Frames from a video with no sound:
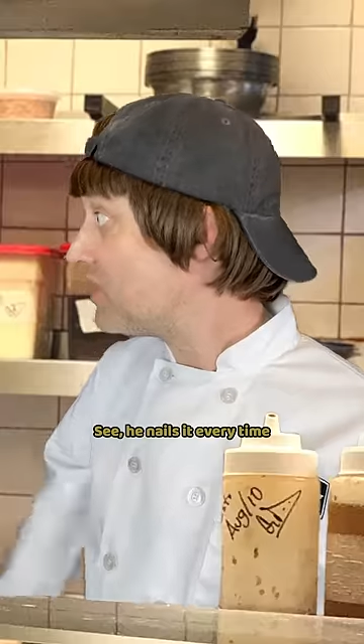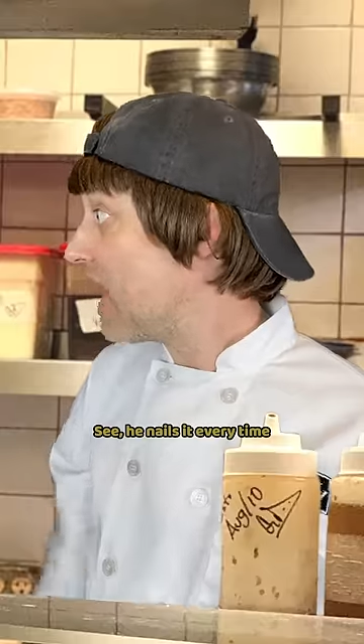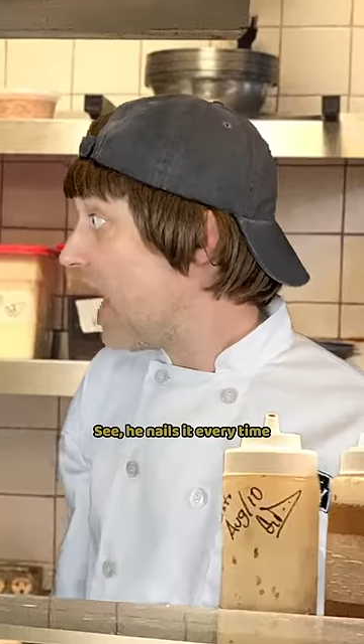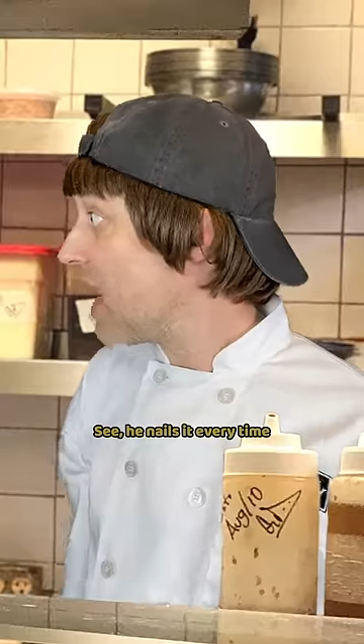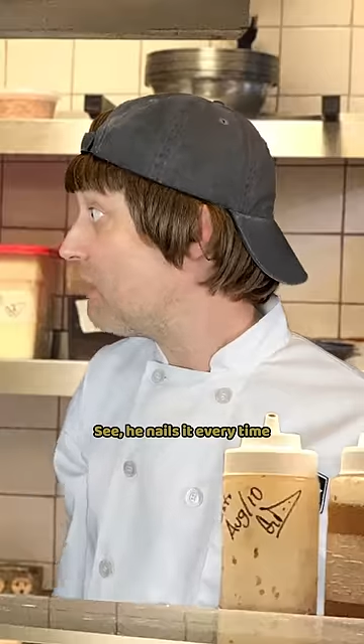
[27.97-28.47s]

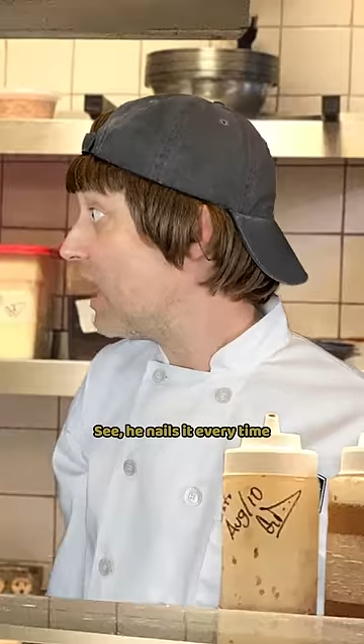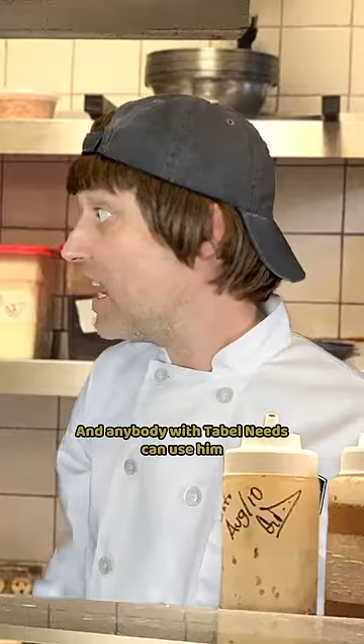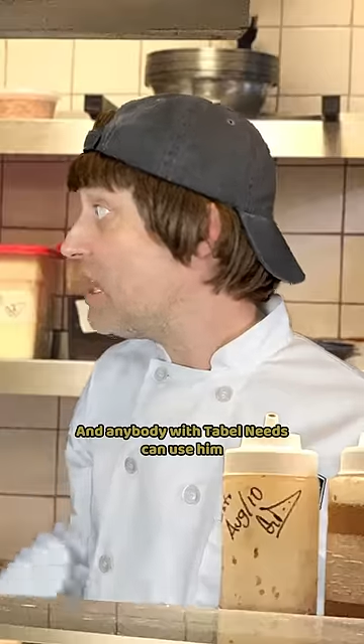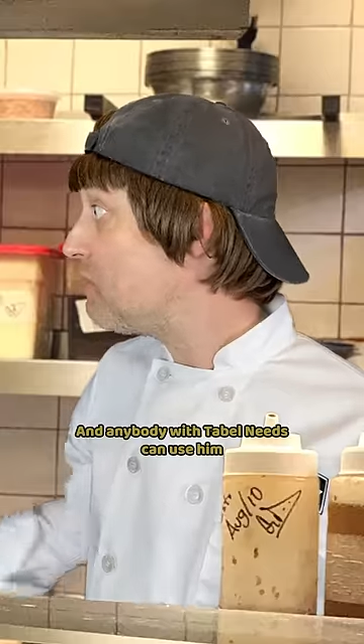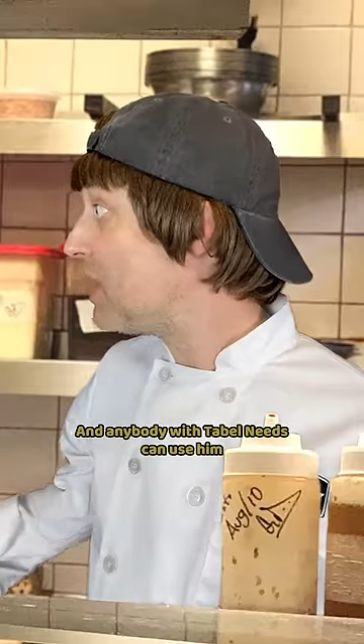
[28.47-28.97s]
time, and
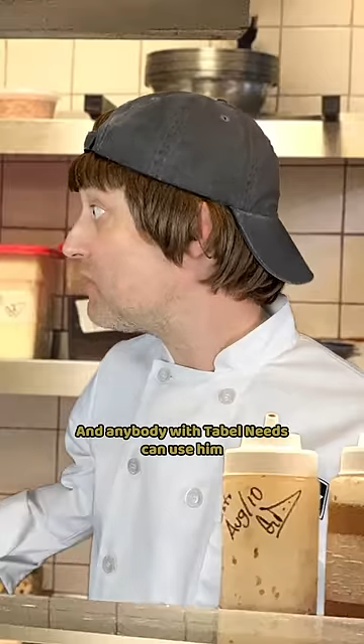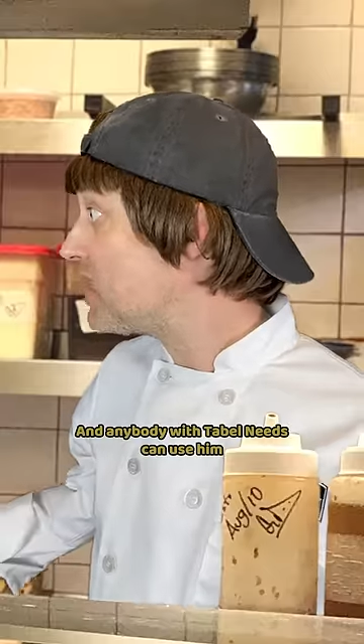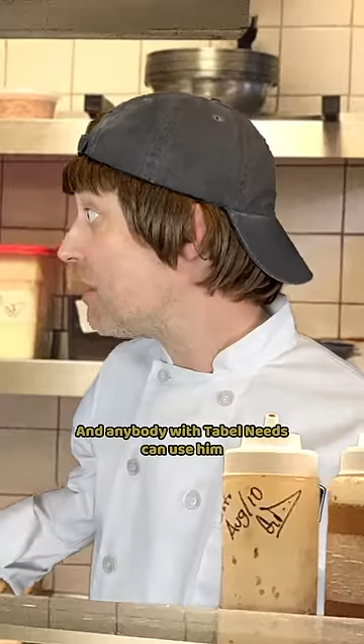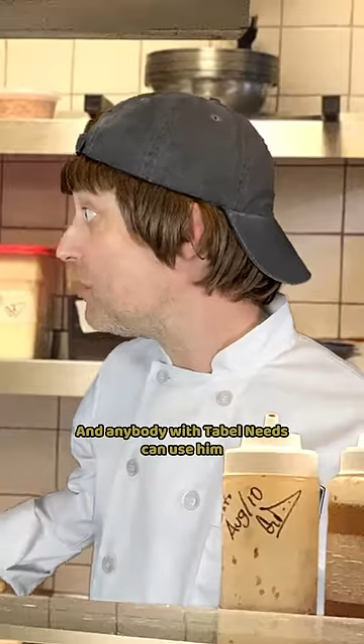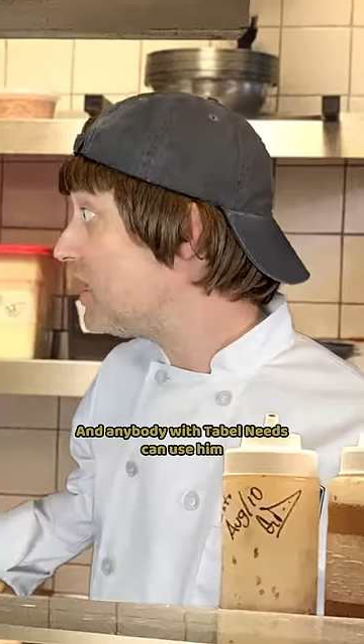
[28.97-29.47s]
anybody with
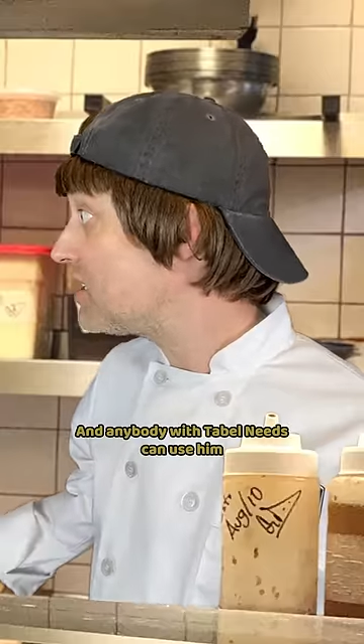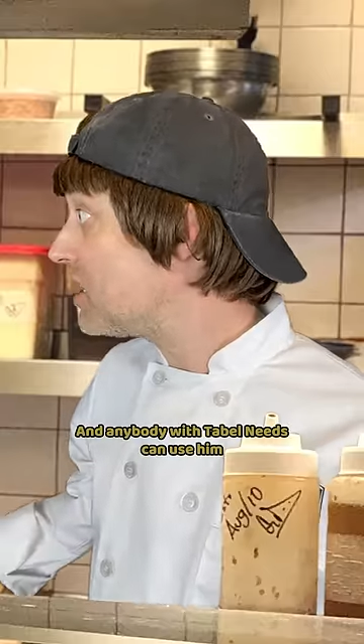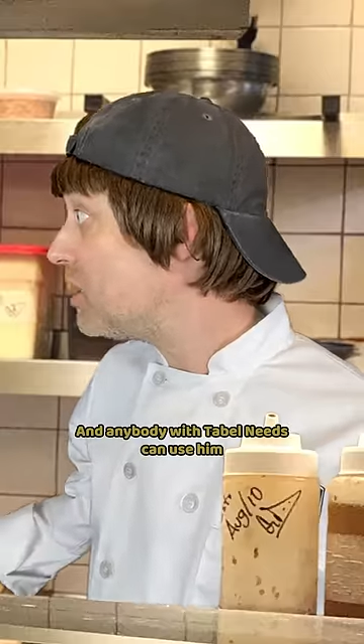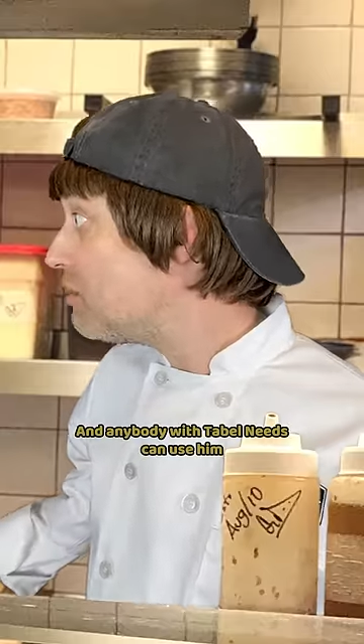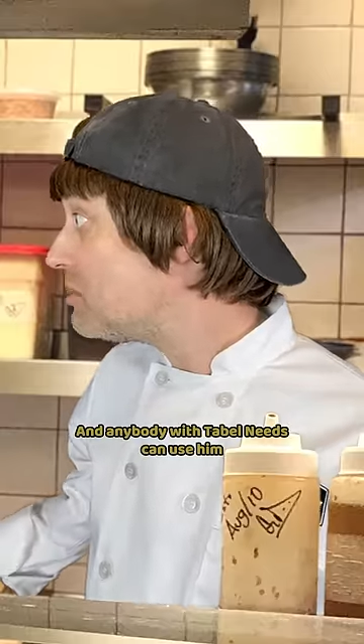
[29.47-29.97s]
table needs
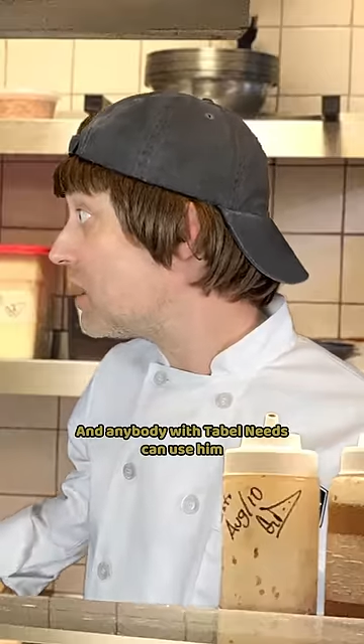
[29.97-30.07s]
can use